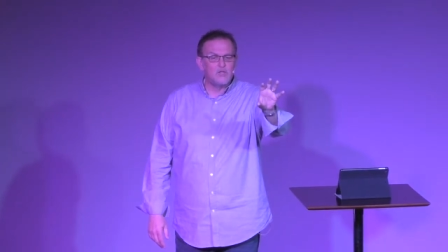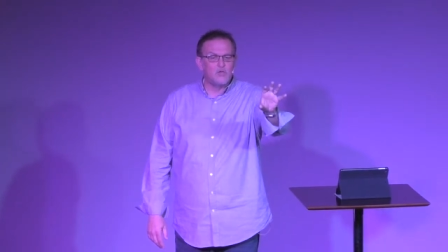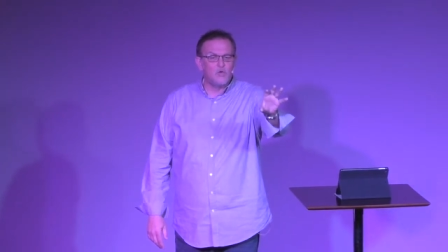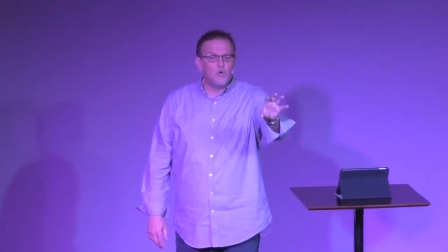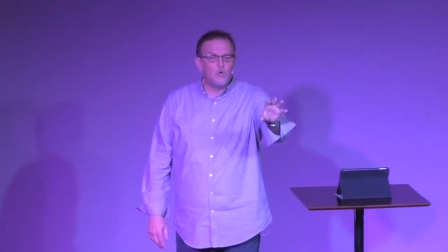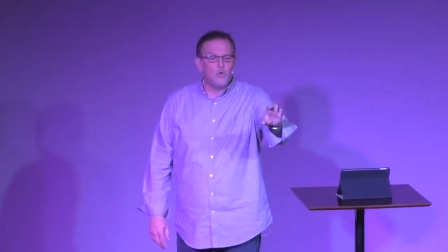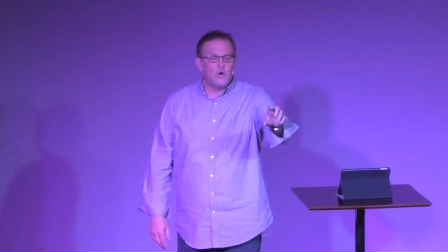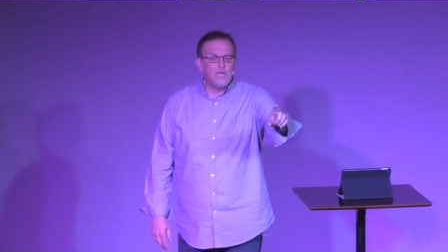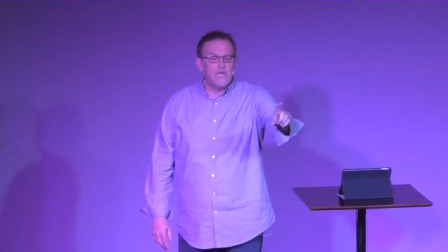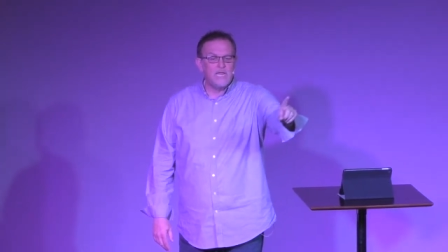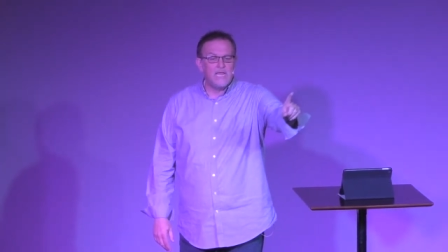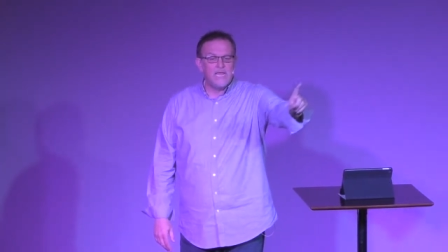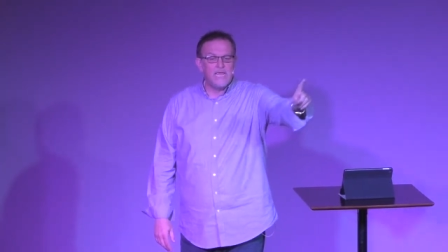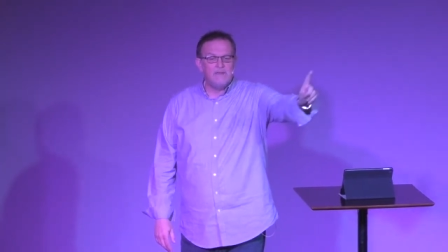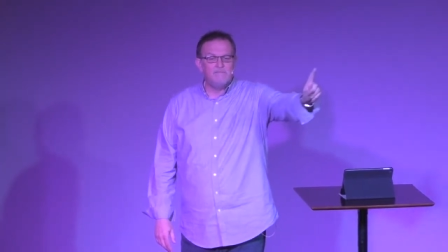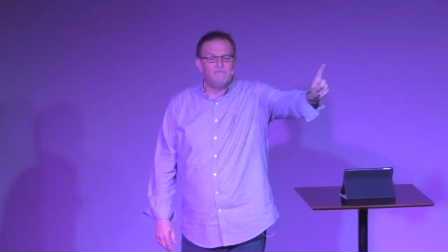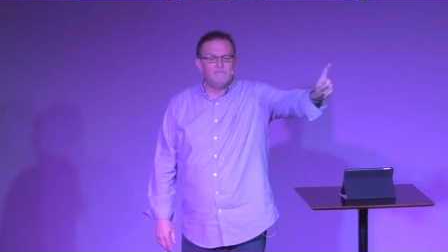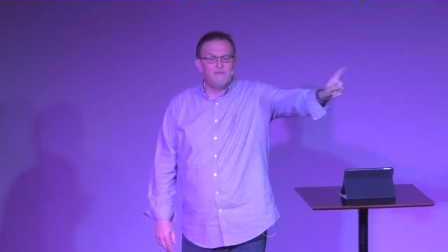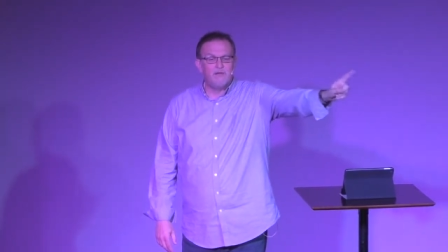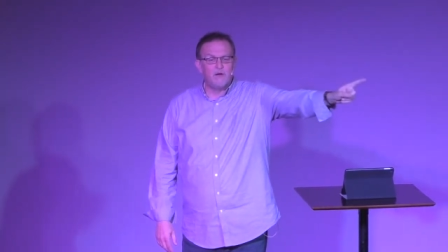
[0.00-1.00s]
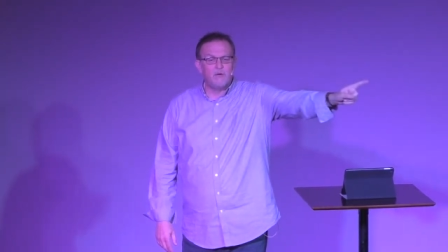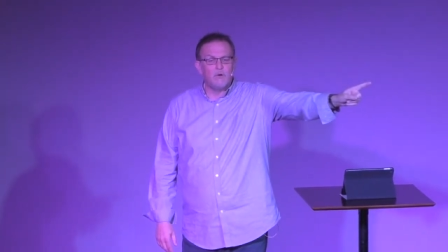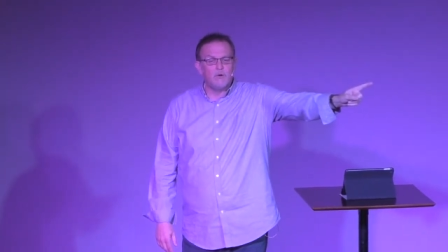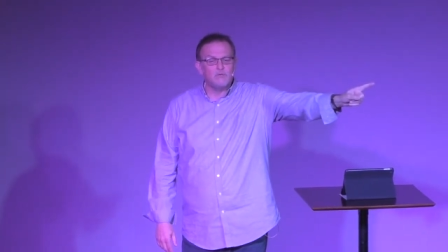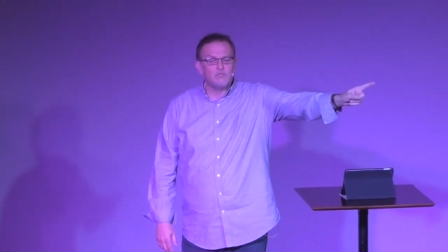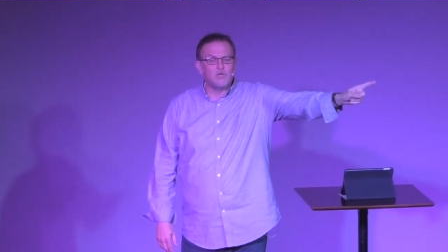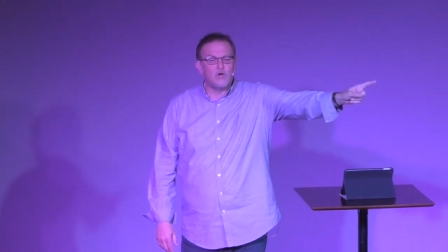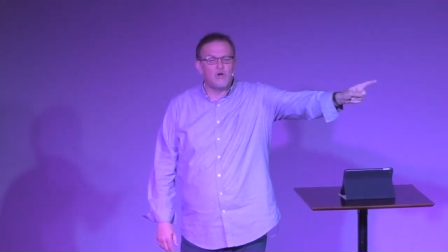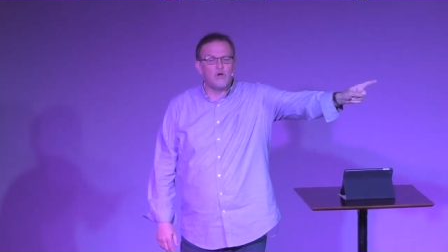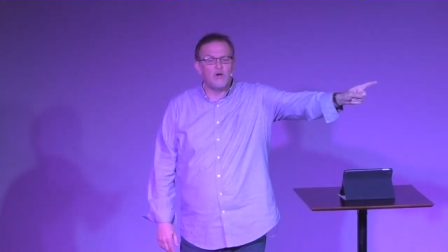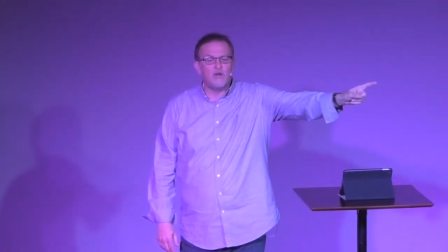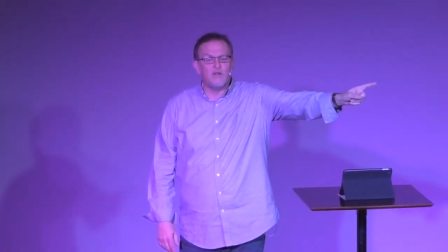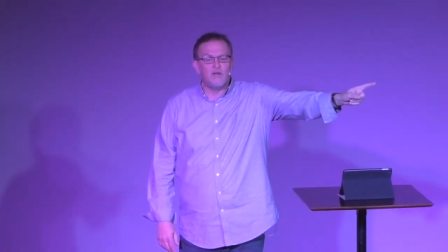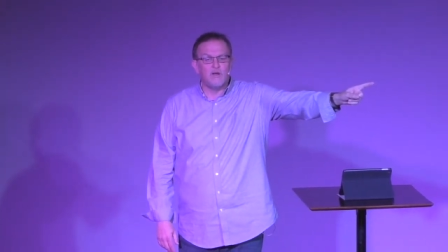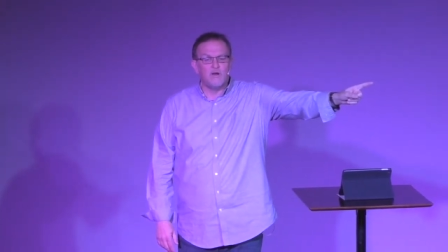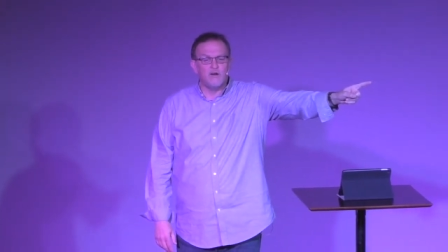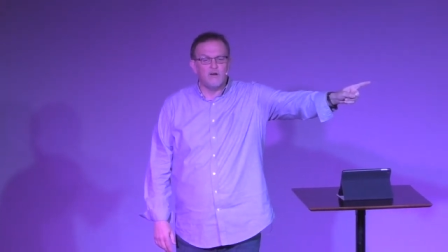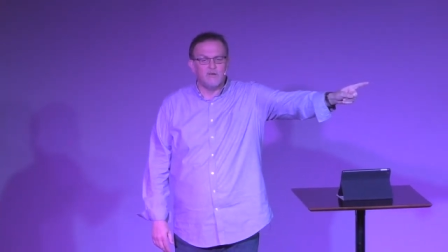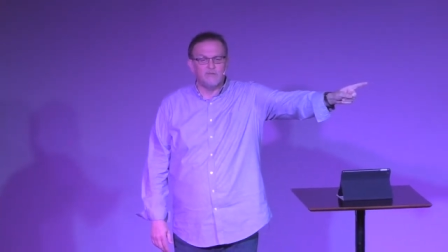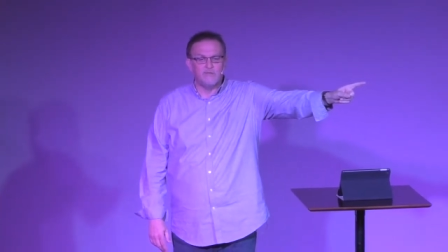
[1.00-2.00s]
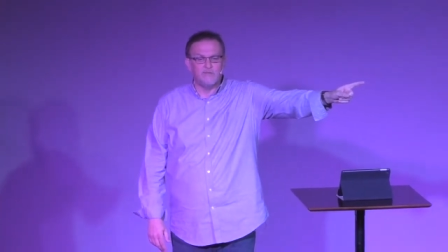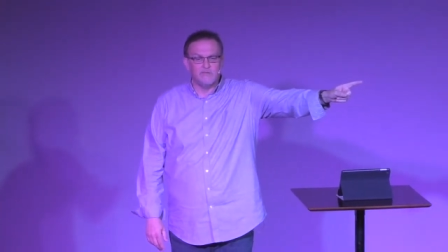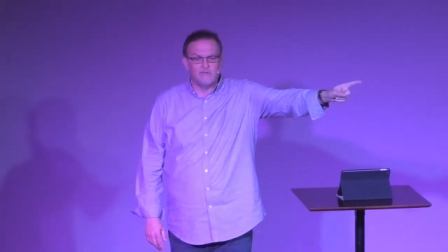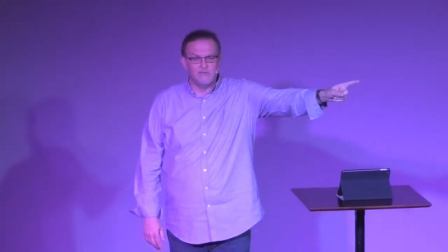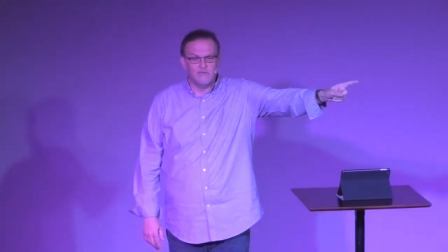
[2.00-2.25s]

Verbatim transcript: glory in Pharaoh's hard heart.